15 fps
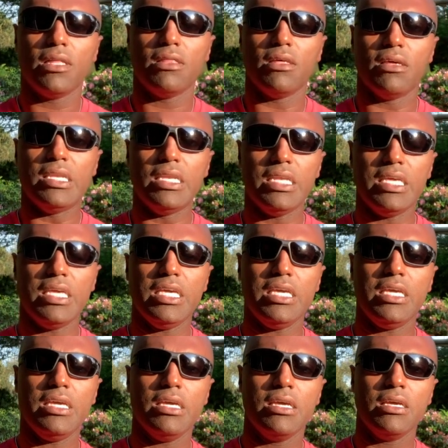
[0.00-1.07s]
the
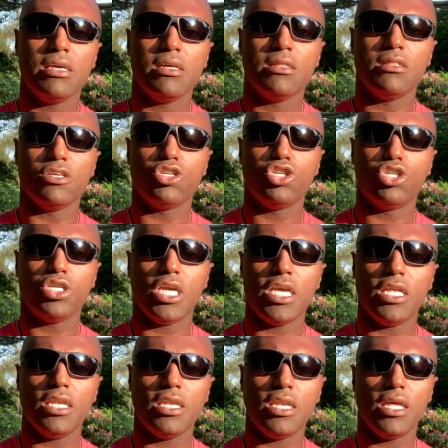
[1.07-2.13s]
knee, the
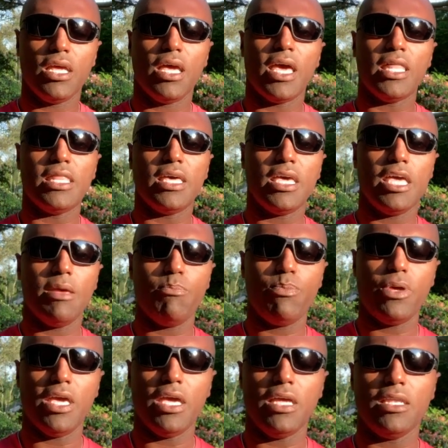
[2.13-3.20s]
shin, and the hip
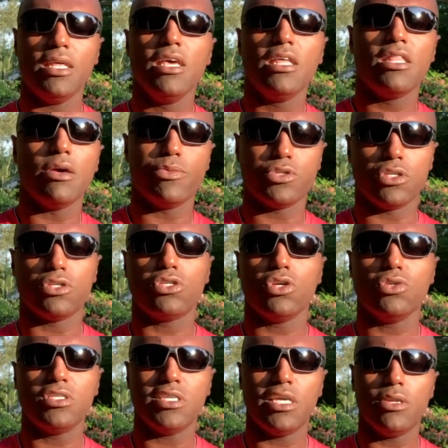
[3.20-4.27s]
pain that was
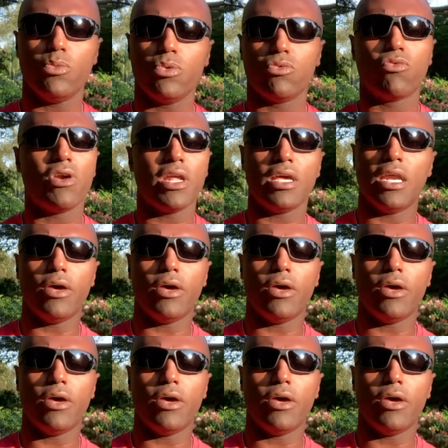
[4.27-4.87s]
associated with running.